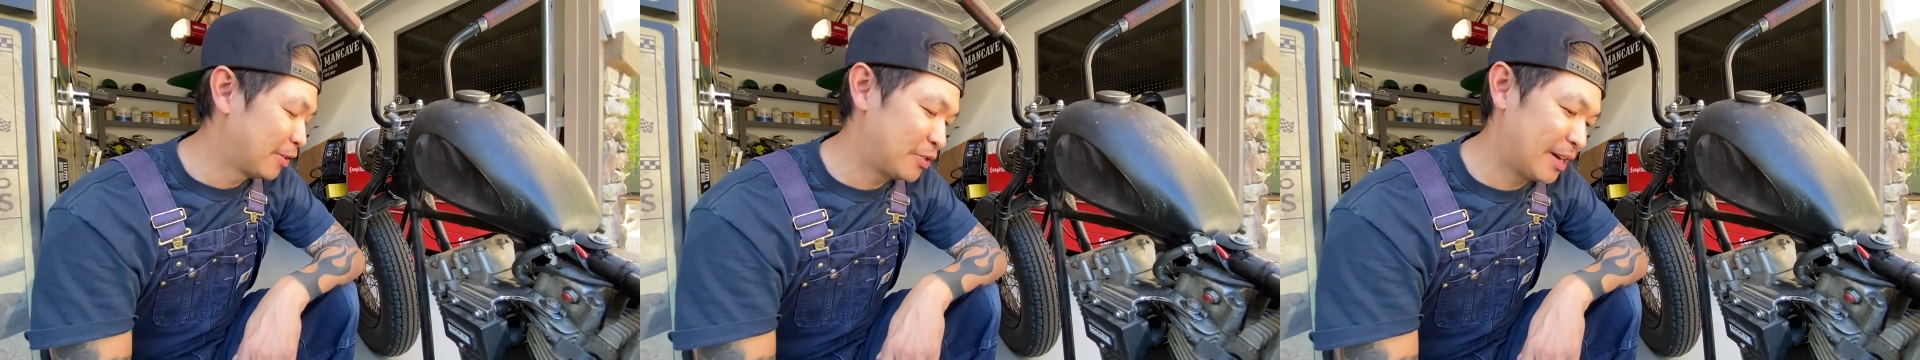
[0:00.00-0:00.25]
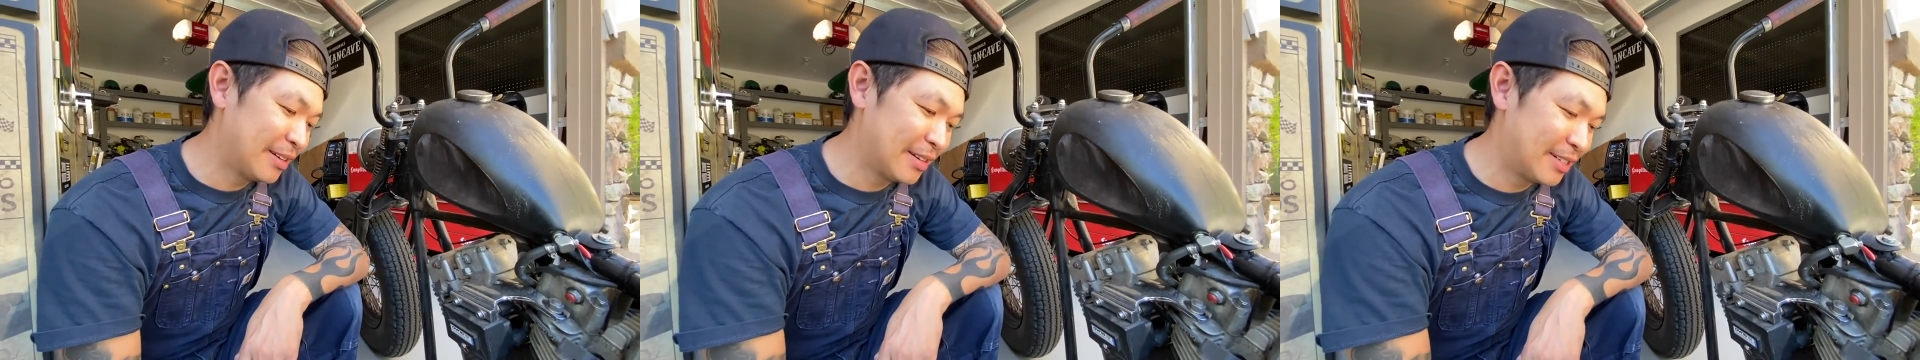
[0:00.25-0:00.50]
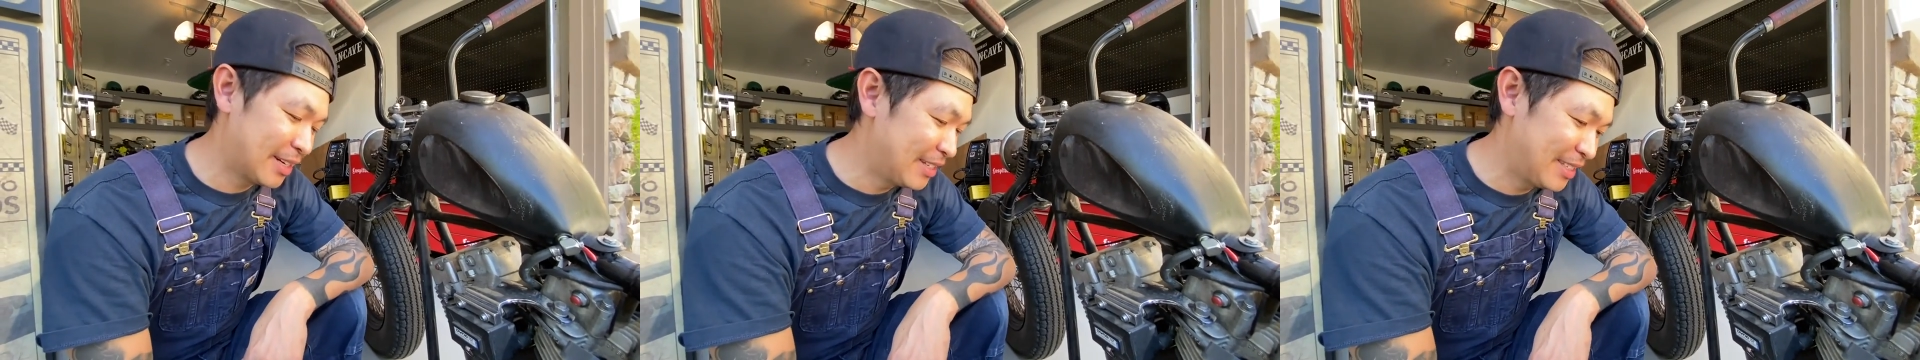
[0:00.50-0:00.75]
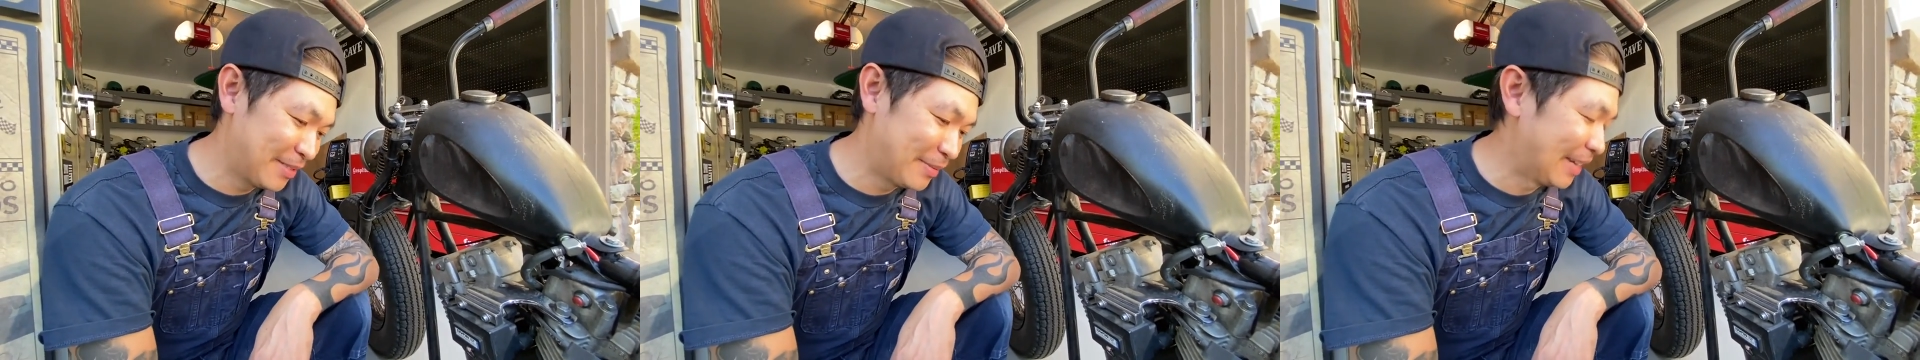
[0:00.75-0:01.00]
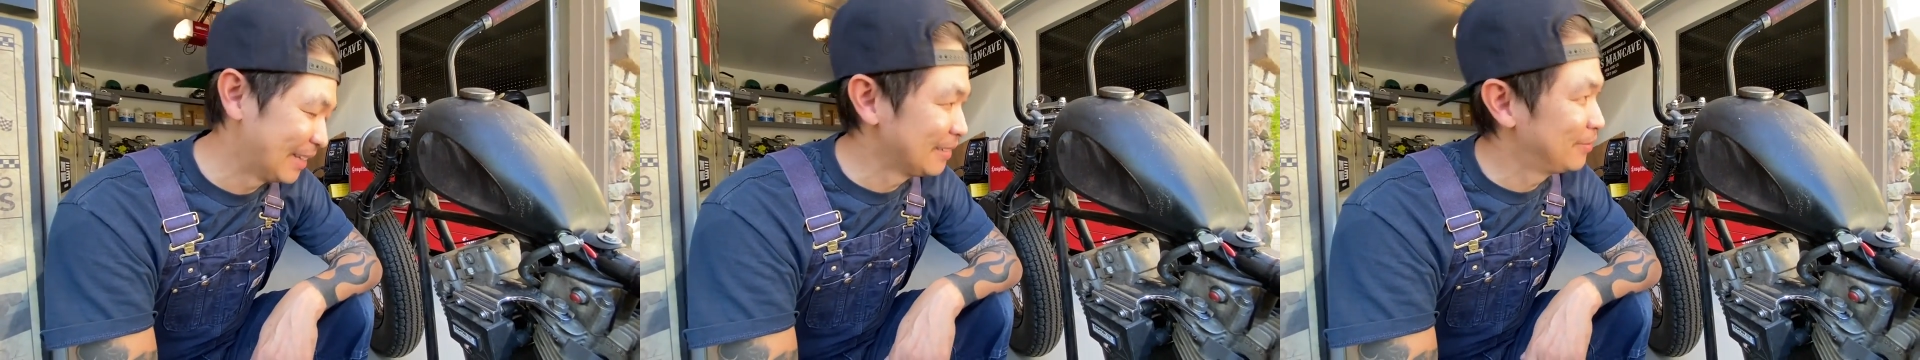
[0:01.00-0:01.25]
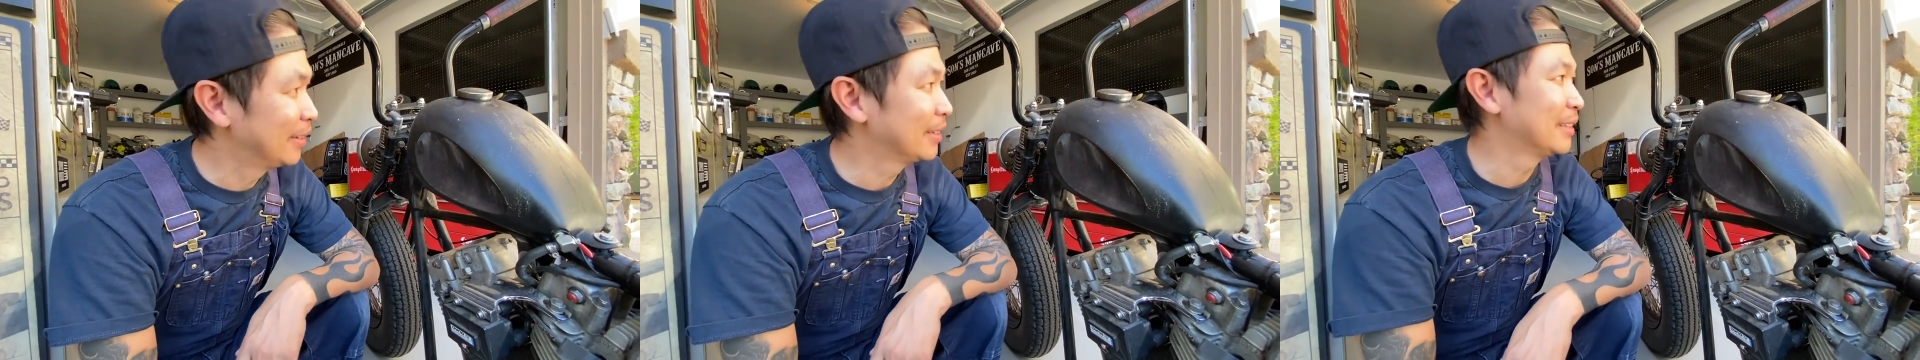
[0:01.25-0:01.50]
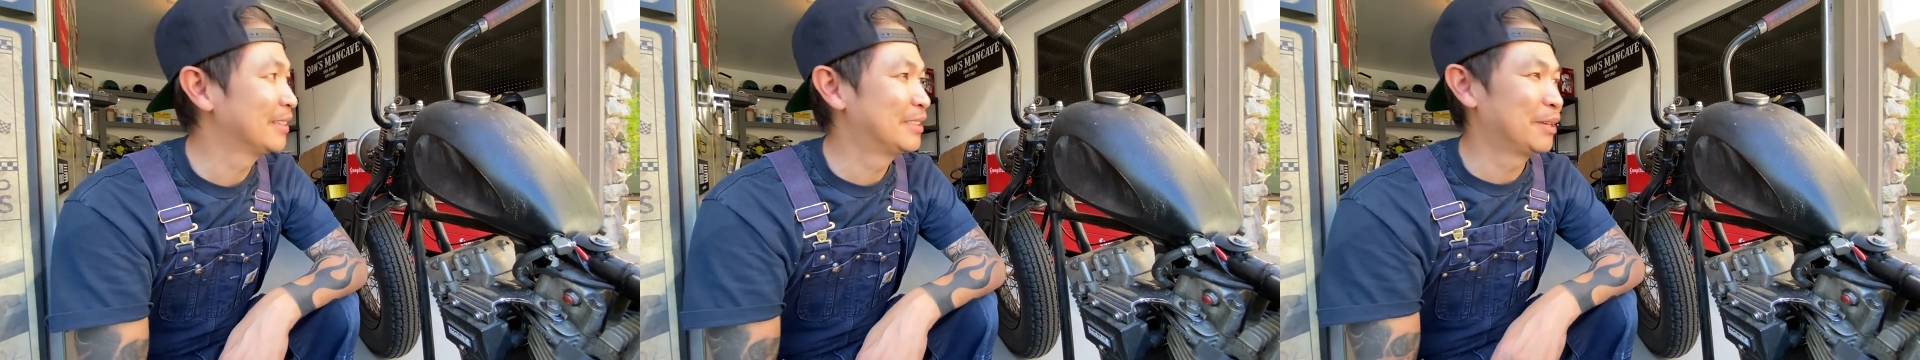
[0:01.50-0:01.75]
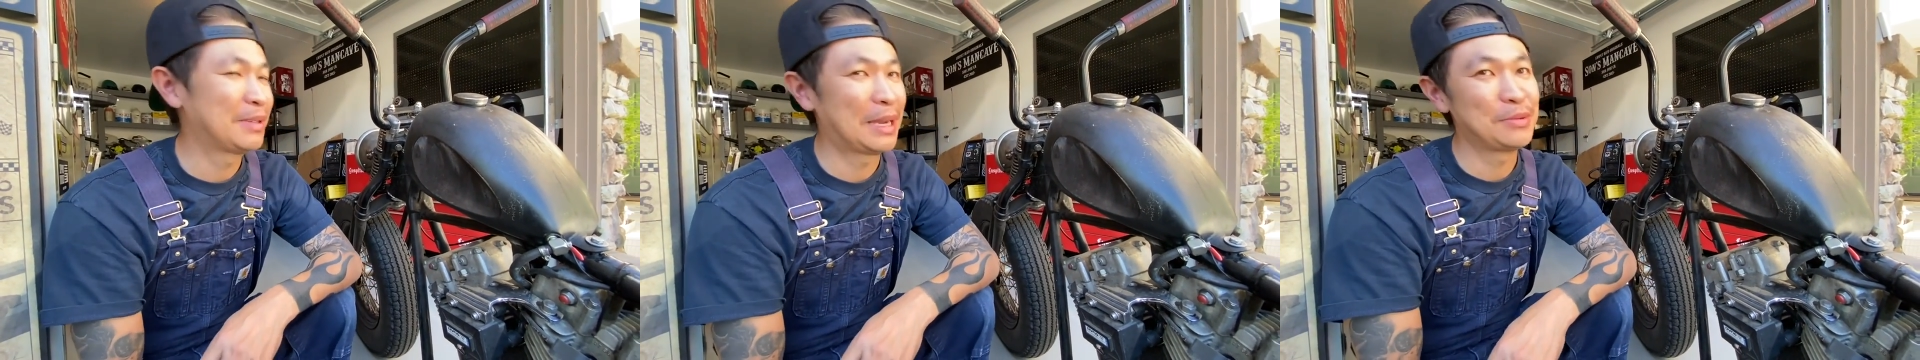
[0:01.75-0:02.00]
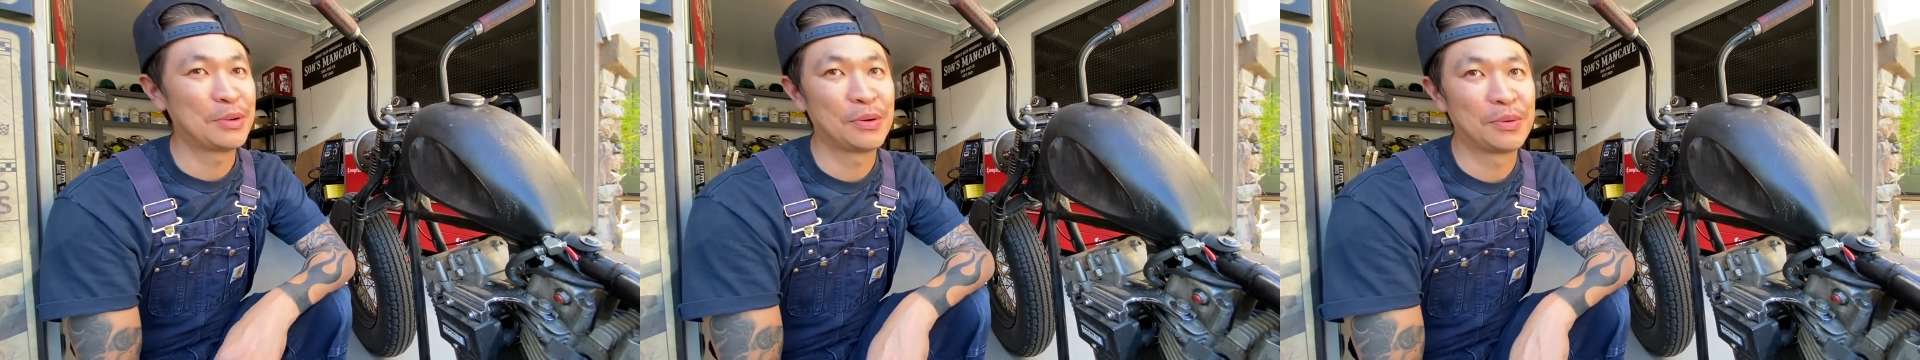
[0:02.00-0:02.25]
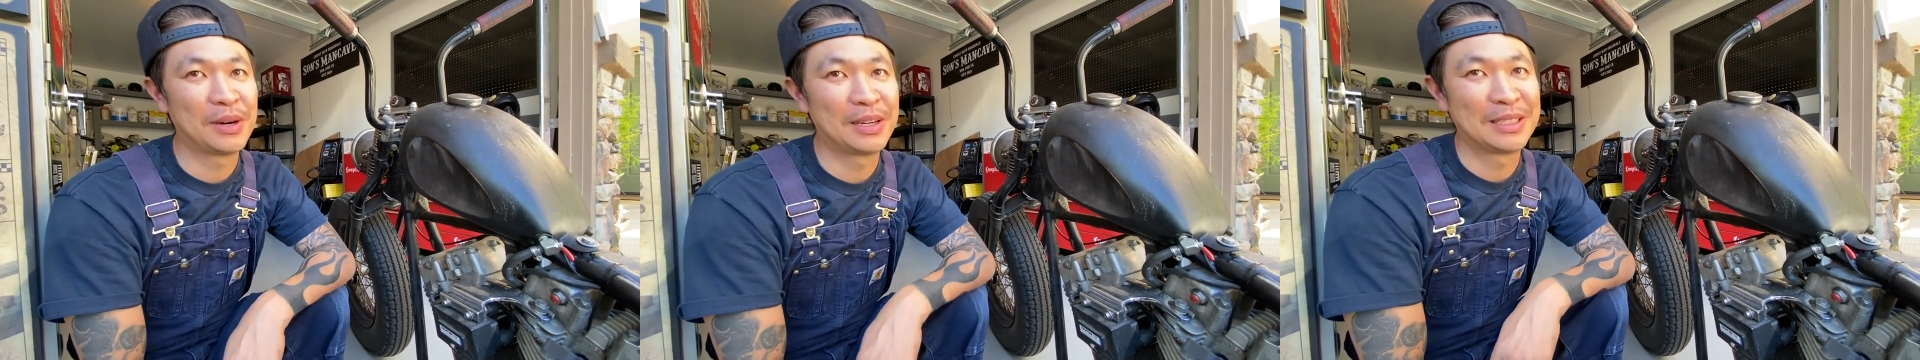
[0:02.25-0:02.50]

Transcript: on trying to adjust it, man. Fucking, sometimes it would work,